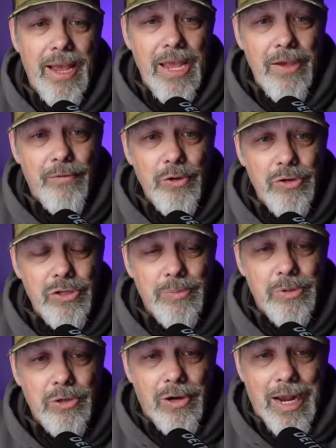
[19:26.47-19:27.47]
hey, if you
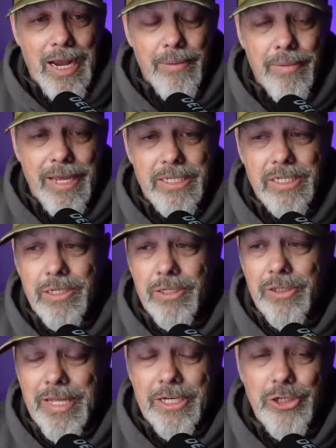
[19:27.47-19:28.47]
subscribe, that's
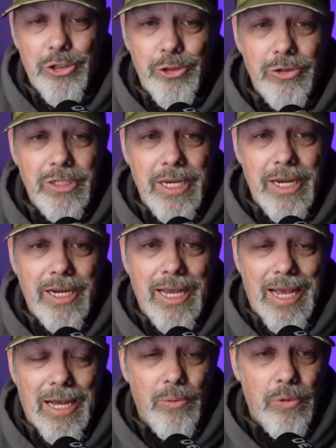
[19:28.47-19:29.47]
you saying,
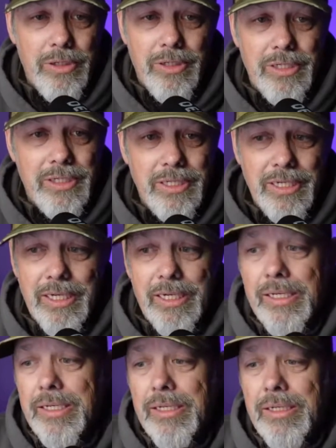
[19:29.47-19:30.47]
I want to
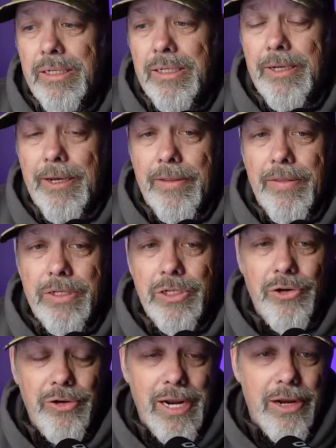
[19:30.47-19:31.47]
see this
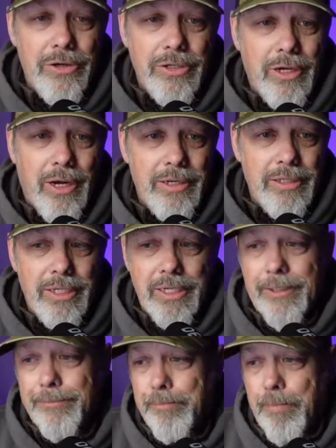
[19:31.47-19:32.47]
creator's
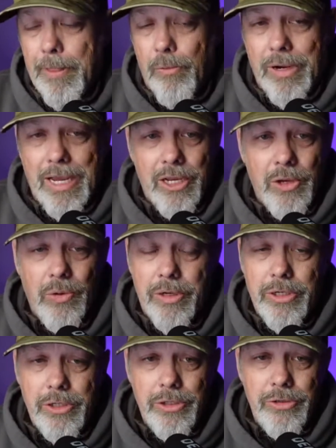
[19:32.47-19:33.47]
content when I go
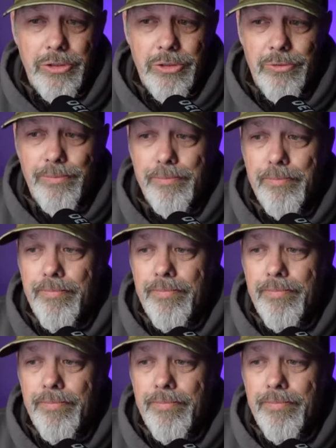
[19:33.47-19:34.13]
onto YouTube.